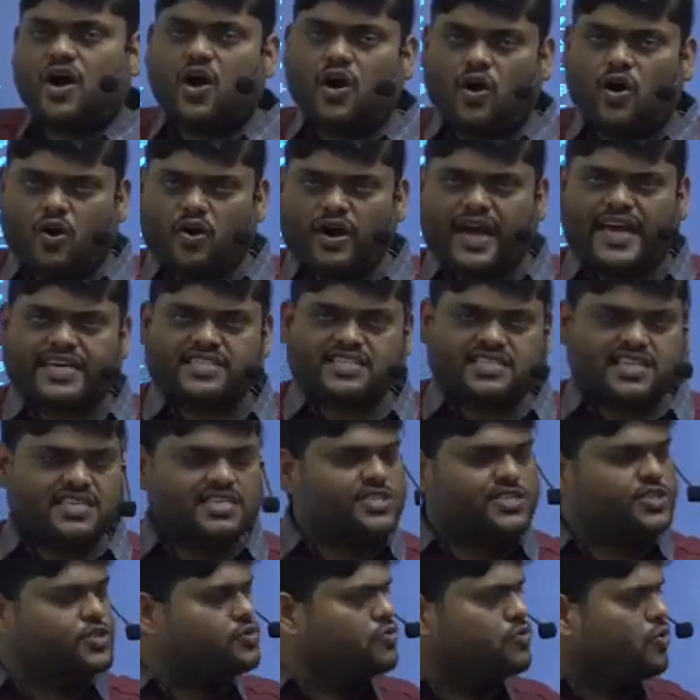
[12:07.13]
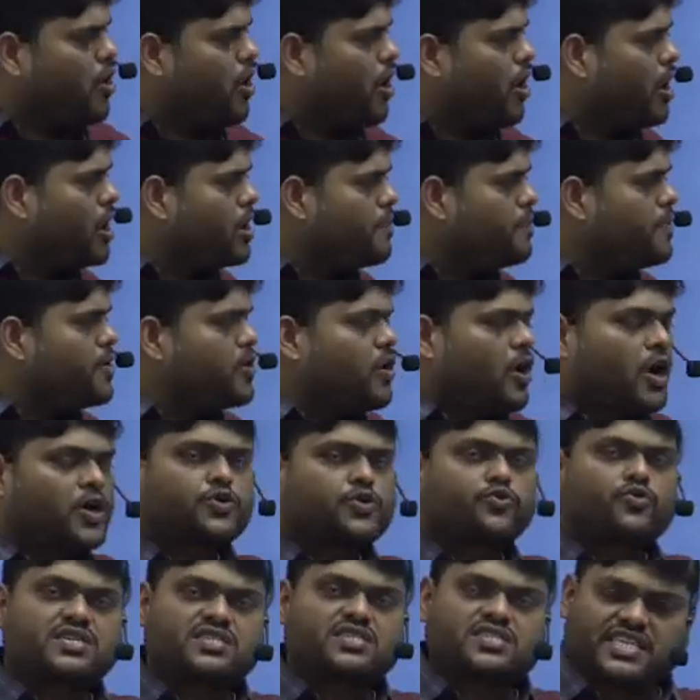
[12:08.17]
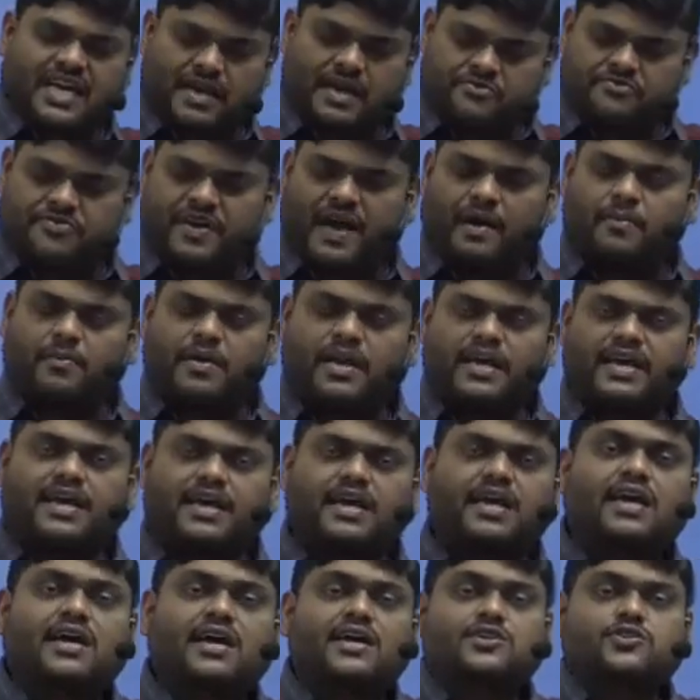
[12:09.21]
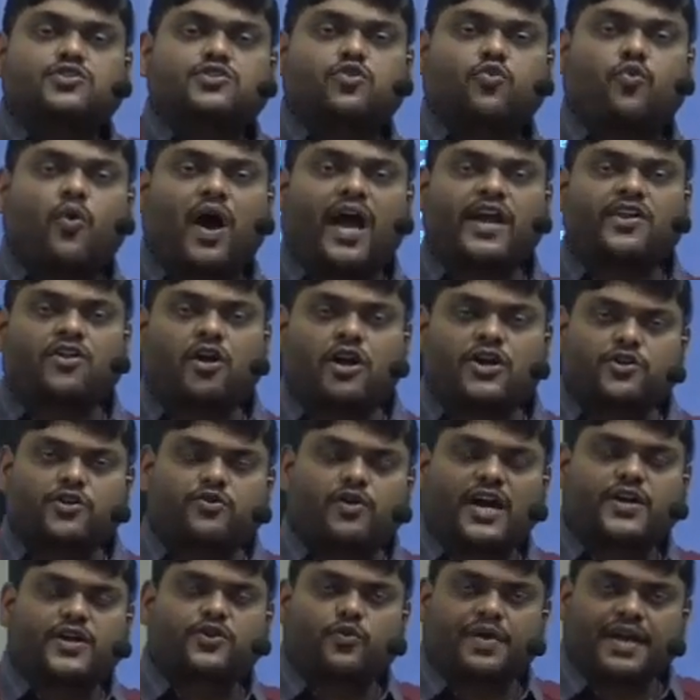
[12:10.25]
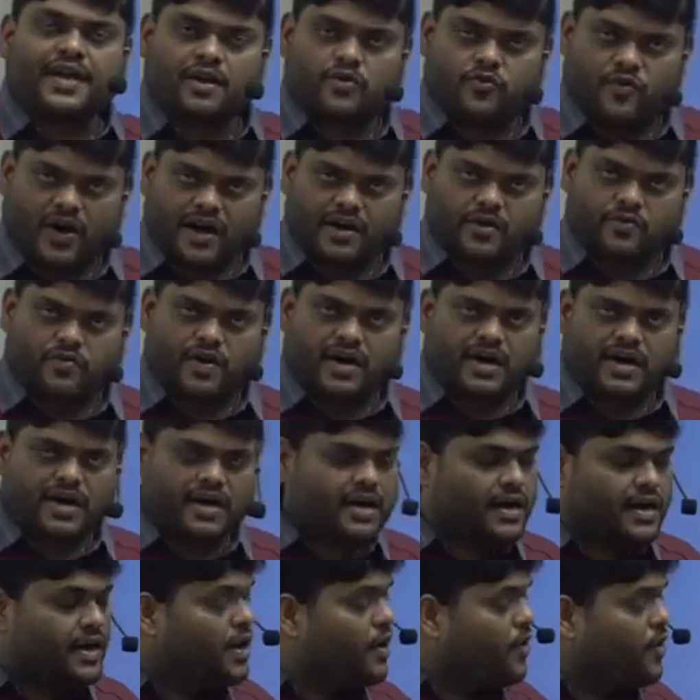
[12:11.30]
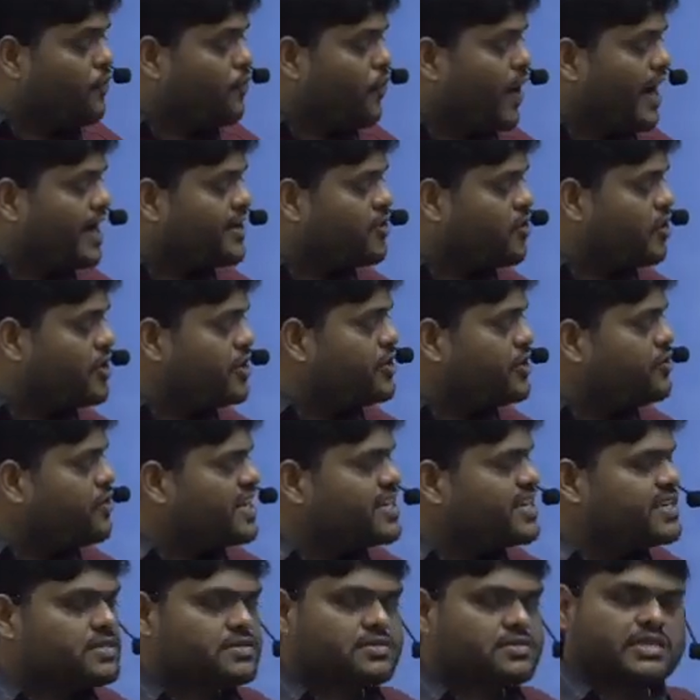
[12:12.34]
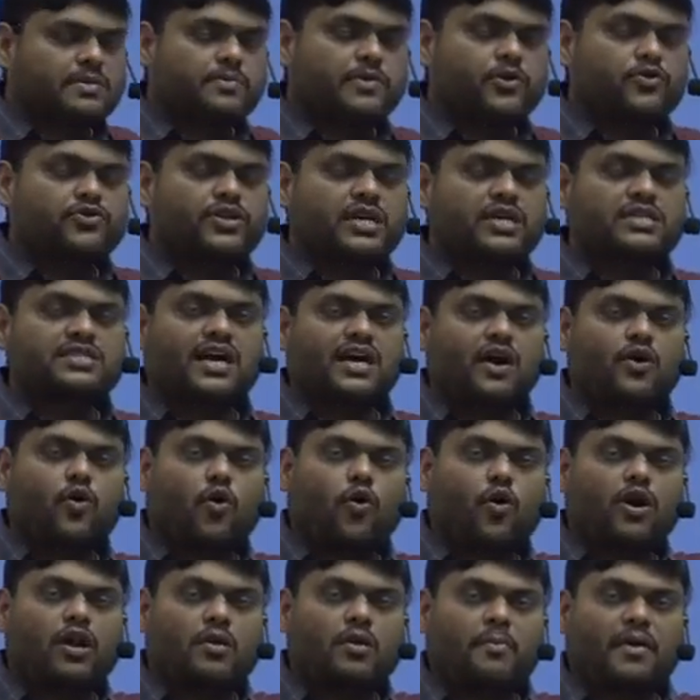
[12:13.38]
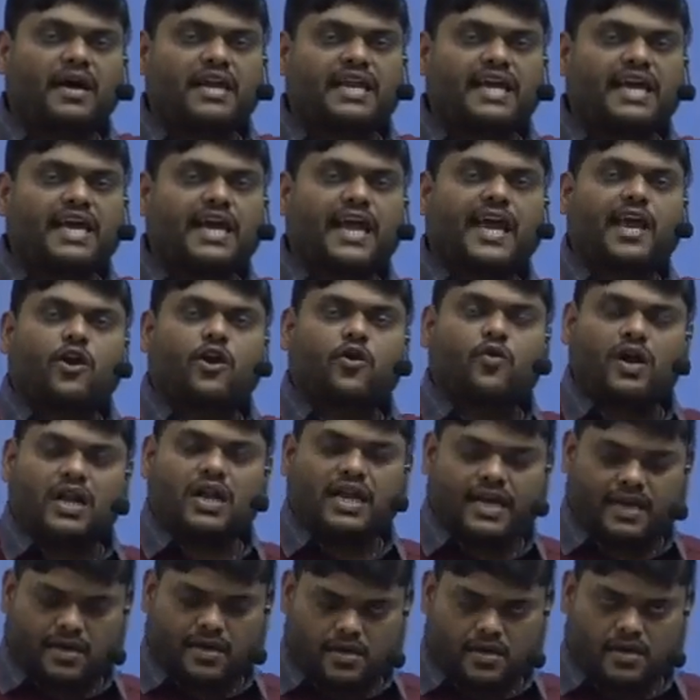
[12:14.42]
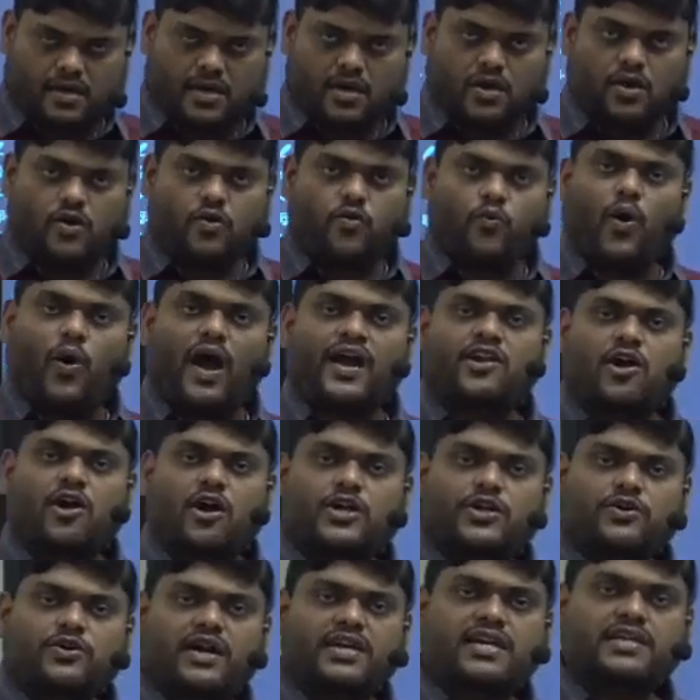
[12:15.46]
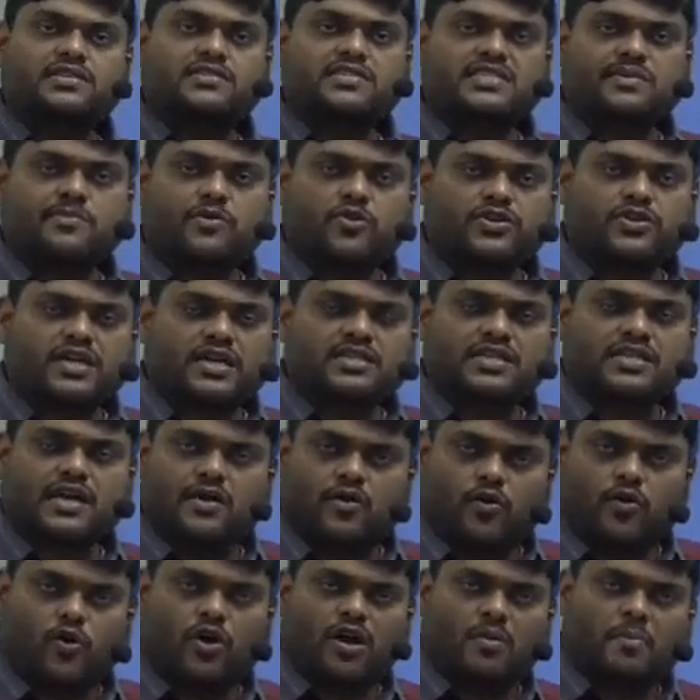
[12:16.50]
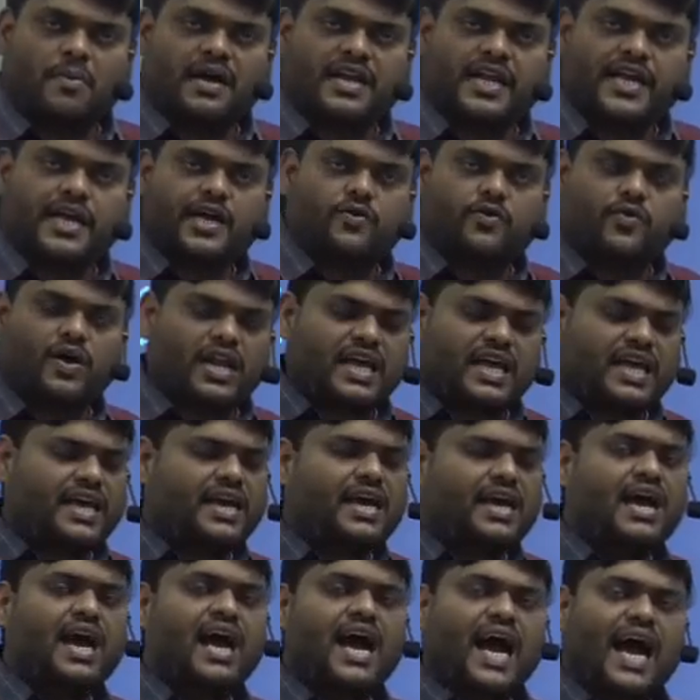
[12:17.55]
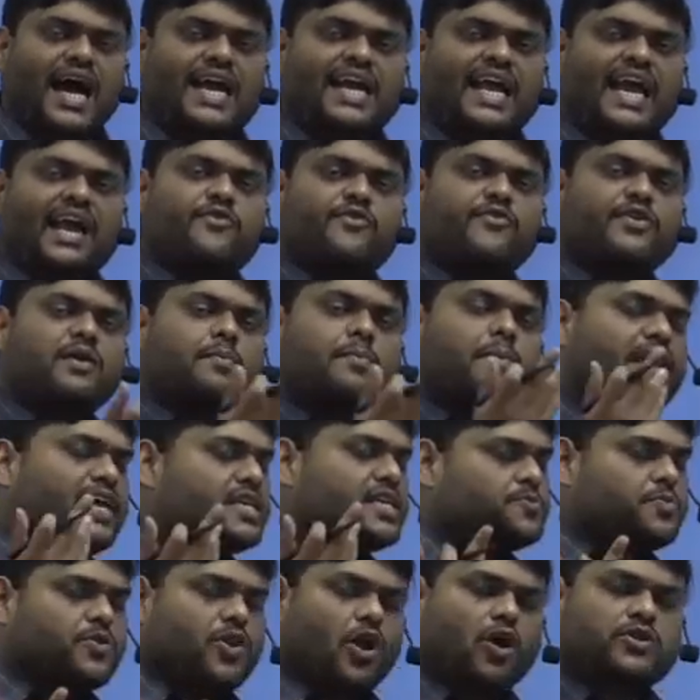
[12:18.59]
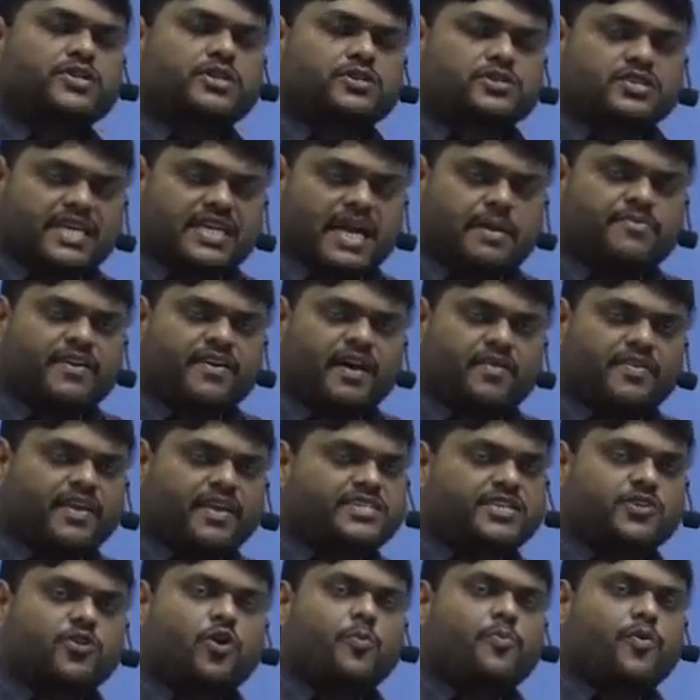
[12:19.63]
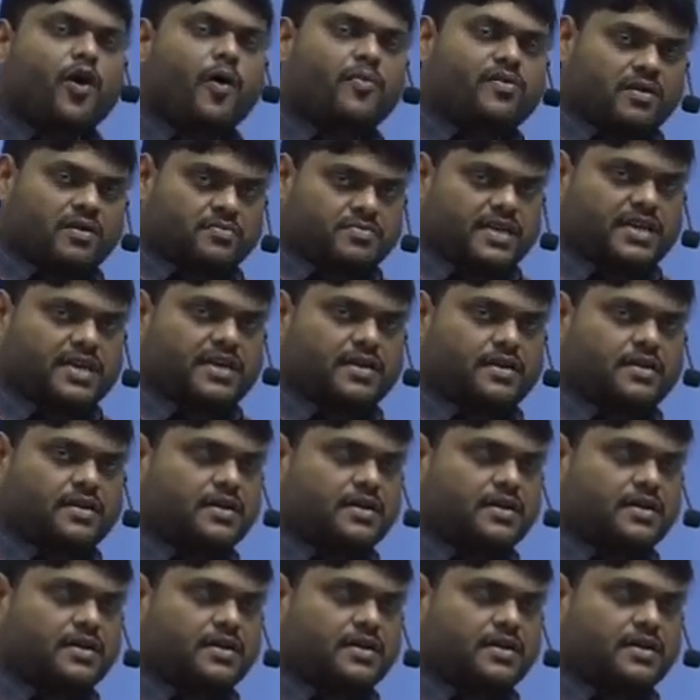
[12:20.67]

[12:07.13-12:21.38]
Okay, since you all belong to a same family, so why not you are doing one work? Why not you are distributing the whole money equally? Why not you are distributing the whole money equally and everybody is belonging to same family? There is no problem there.